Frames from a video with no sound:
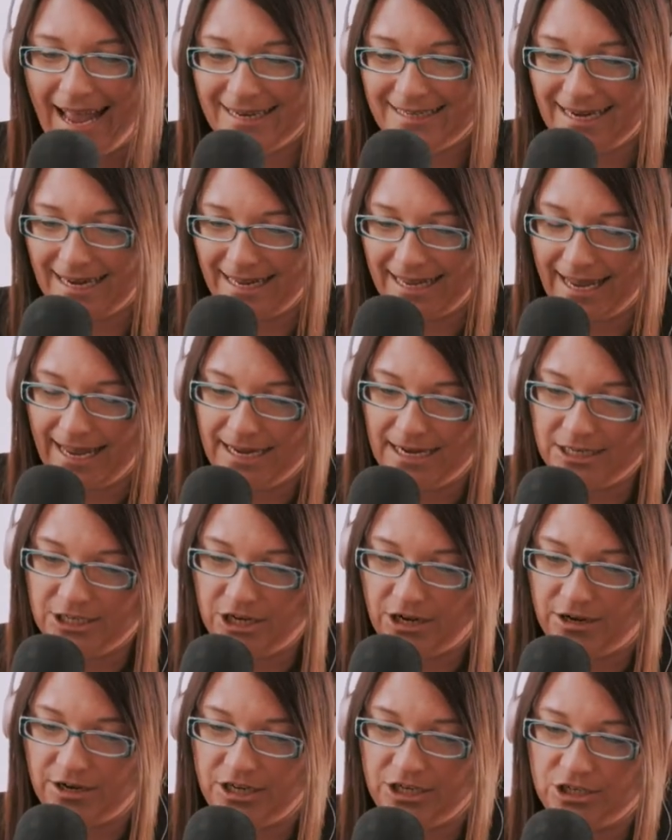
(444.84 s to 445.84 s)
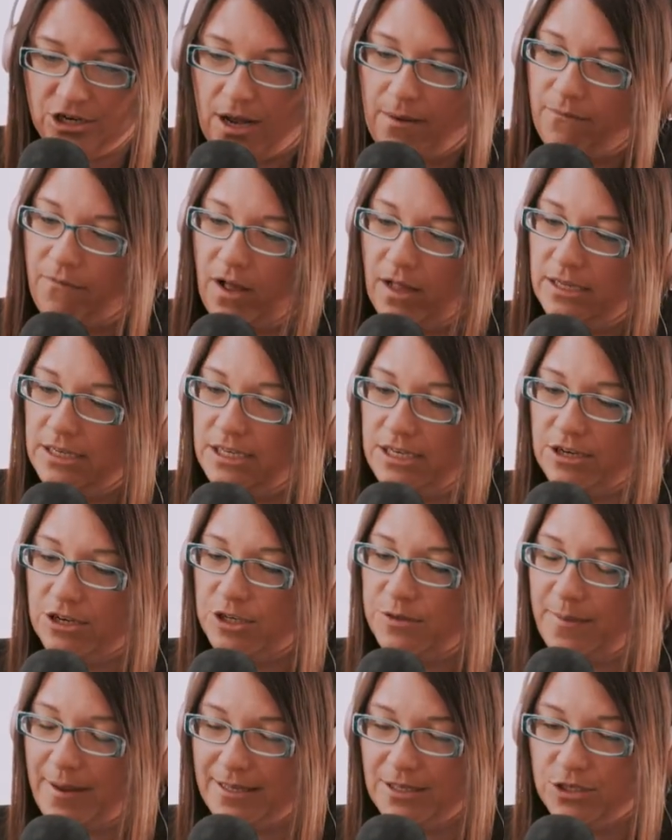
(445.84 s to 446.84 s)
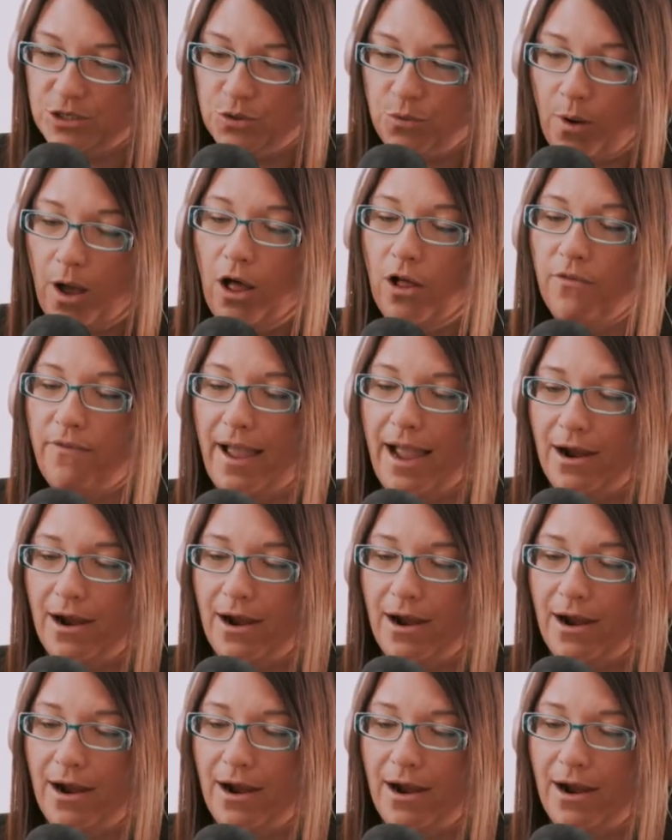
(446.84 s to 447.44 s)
a dedicated charity shop volunteer spends 12